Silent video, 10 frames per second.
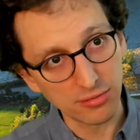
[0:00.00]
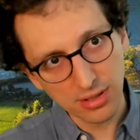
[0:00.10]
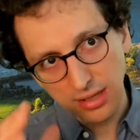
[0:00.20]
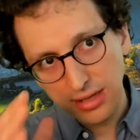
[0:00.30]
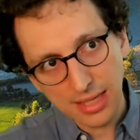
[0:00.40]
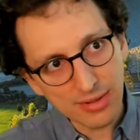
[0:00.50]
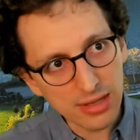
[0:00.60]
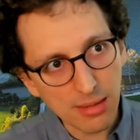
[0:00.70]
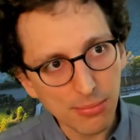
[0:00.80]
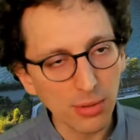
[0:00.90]
So this is the same
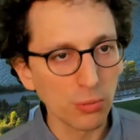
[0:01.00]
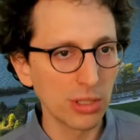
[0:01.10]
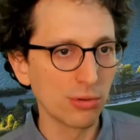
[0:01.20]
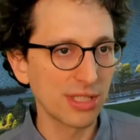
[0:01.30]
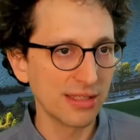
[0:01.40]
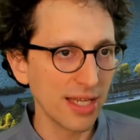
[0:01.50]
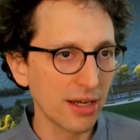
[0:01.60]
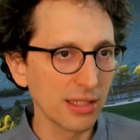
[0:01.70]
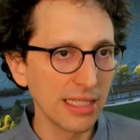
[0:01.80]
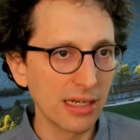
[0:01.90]
example we looked at
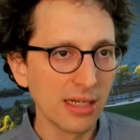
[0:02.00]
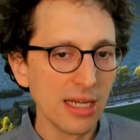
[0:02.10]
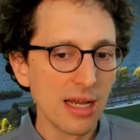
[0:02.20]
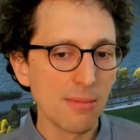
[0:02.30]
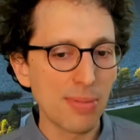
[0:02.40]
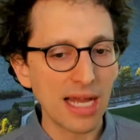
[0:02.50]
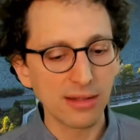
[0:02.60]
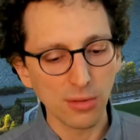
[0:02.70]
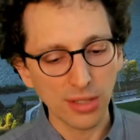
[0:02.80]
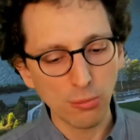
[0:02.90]
earlier,
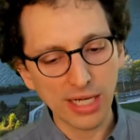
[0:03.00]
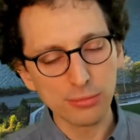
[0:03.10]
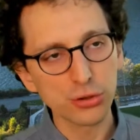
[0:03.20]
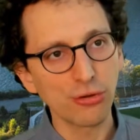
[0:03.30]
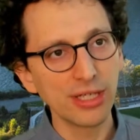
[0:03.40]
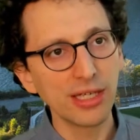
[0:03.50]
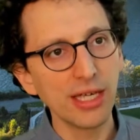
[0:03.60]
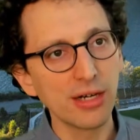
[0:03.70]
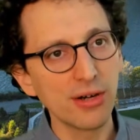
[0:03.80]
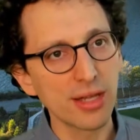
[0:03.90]
but what I'm showing
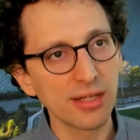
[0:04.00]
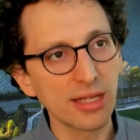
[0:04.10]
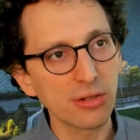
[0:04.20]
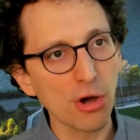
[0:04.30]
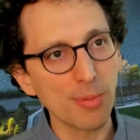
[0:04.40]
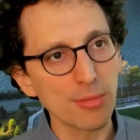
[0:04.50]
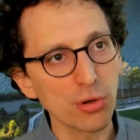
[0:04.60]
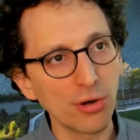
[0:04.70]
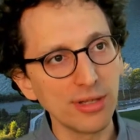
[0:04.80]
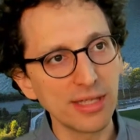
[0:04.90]
here is at the top I'm
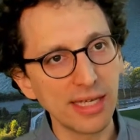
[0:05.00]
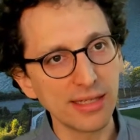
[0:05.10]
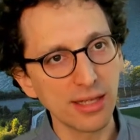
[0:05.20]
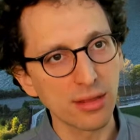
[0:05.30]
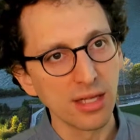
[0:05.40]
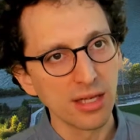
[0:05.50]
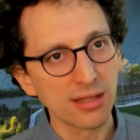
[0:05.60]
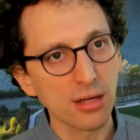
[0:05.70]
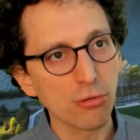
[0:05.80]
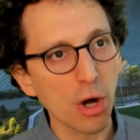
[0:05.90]
showing
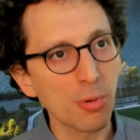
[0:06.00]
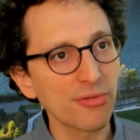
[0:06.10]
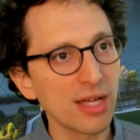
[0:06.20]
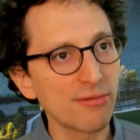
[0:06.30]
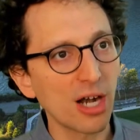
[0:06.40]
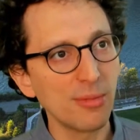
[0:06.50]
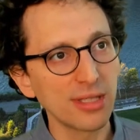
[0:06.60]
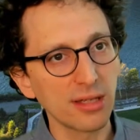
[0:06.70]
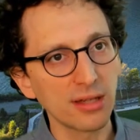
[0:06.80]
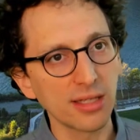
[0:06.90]
the crop of the
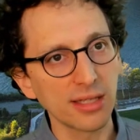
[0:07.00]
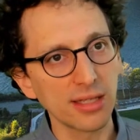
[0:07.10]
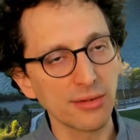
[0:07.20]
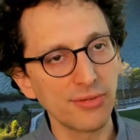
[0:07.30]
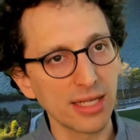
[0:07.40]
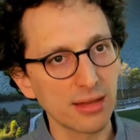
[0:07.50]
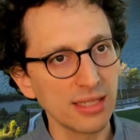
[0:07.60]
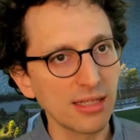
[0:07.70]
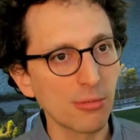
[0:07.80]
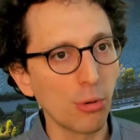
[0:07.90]
environment that reflects the
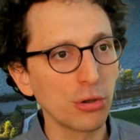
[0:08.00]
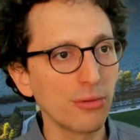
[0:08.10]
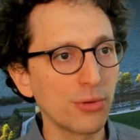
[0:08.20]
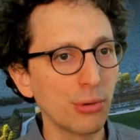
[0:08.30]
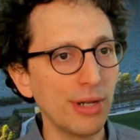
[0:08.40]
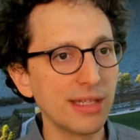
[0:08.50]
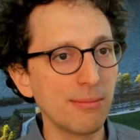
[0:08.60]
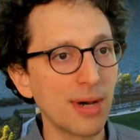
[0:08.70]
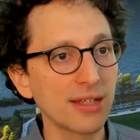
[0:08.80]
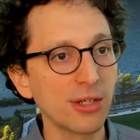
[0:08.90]
leader point of view, and at
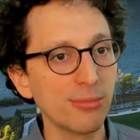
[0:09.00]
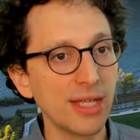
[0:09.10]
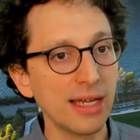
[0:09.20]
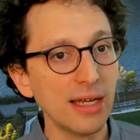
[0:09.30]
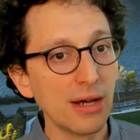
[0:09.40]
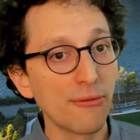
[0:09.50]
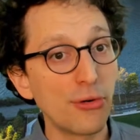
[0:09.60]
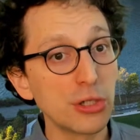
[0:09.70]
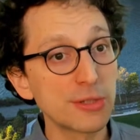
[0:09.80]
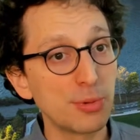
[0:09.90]
the bottom the
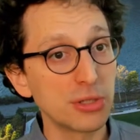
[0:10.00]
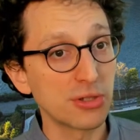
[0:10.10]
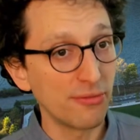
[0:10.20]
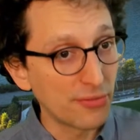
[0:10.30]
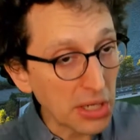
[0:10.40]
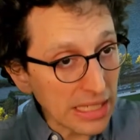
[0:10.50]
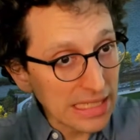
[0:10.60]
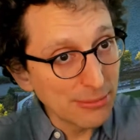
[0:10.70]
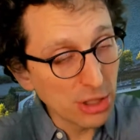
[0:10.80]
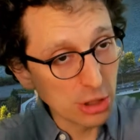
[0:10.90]
first person, very
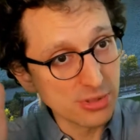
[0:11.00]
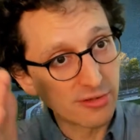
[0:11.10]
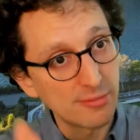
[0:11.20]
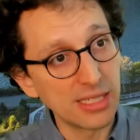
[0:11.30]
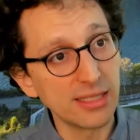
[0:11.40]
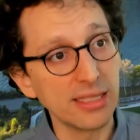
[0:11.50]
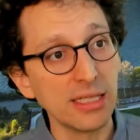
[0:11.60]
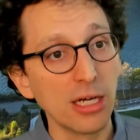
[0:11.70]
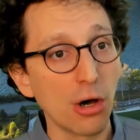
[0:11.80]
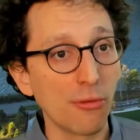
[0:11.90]
limited
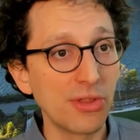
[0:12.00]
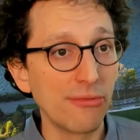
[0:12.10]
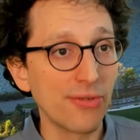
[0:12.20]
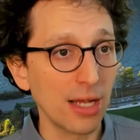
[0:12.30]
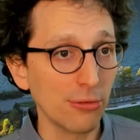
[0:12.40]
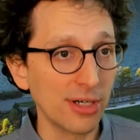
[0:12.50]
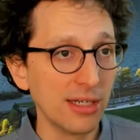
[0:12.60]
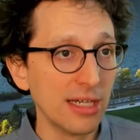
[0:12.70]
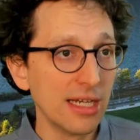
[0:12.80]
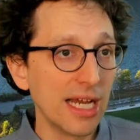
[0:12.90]
observability of the follower.
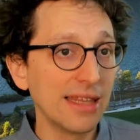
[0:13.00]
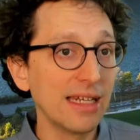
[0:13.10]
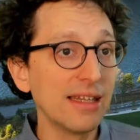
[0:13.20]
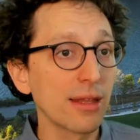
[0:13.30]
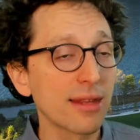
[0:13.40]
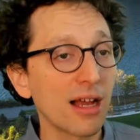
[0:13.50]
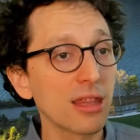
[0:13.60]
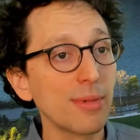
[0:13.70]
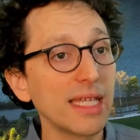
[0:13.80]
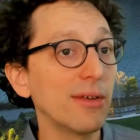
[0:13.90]
And the leader
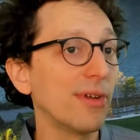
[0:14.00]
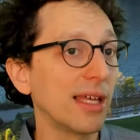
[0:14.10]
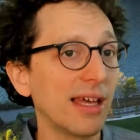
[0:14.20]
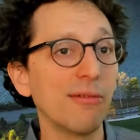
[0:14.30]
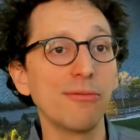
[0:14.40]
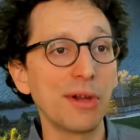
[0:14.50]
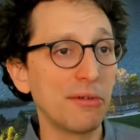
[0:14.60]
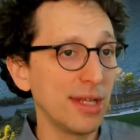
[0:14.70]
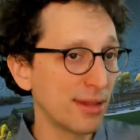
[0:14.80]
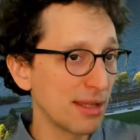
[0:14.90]
starts by giving a
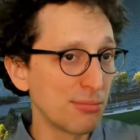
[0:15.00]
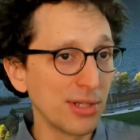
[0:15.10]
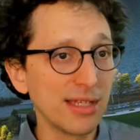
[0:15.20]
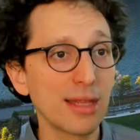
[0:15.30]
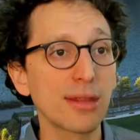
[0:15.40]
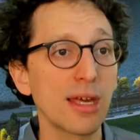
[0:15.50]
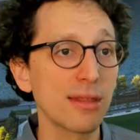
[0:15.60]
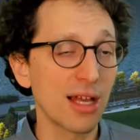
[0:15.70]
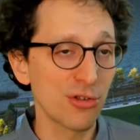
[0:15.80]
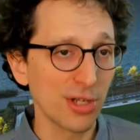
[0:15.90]
very simple, in this
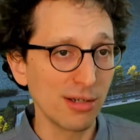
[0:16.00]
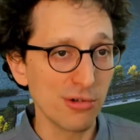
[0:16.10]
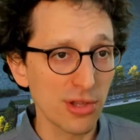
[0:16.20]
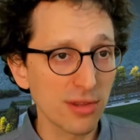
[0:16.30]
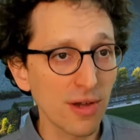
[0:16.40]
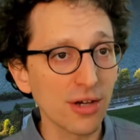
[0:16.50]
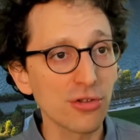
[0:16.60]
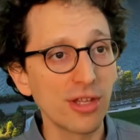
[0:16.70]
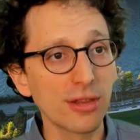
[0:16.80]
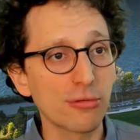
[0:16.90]
case, natural language
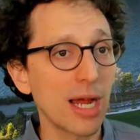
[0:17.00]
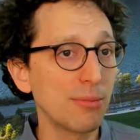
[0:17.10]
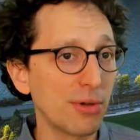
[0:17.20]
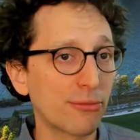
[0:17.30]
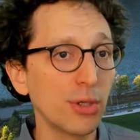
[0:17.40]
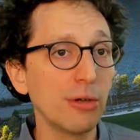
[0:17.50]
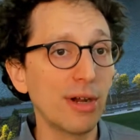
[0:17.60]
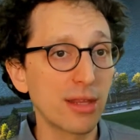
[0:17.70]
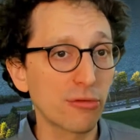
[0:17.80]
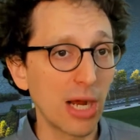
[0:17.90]
instructions. Grab the 3
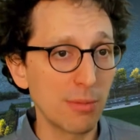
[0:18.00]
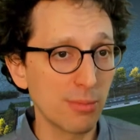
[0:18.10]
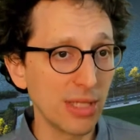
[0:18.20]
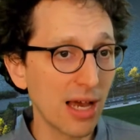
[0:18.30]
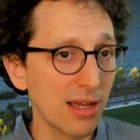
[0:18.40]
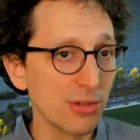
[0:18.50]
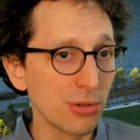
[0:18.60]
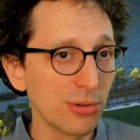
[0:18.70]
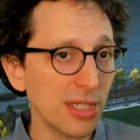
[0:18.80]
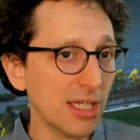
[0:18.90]
red stripes behind
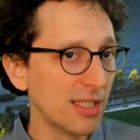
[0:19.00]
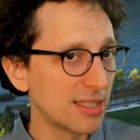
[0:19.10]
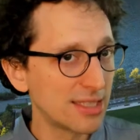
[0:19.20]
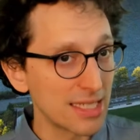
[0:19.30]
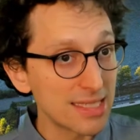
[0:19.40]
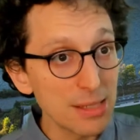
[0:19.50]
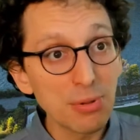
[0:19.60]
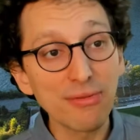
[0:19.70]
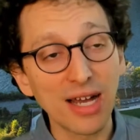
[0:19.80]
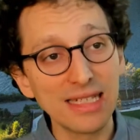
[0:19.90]
you. This is a
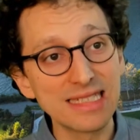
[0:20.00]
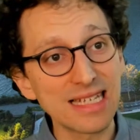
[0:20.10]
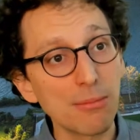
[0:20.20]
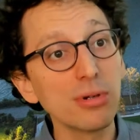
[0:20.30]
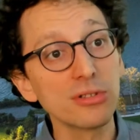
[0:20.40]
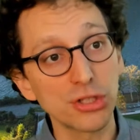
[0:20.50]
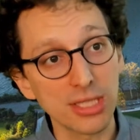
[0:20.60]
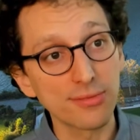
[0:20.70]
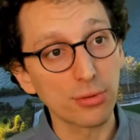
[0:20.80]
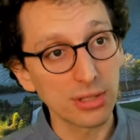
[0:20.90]
simplified example
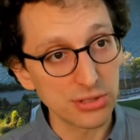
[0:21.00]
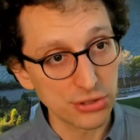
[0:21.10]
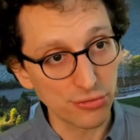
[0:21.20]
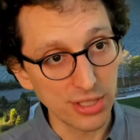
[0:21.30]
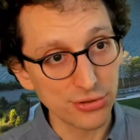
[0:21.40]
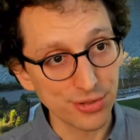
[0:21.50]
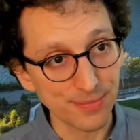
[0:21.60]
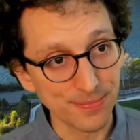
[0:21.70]
just for illustration.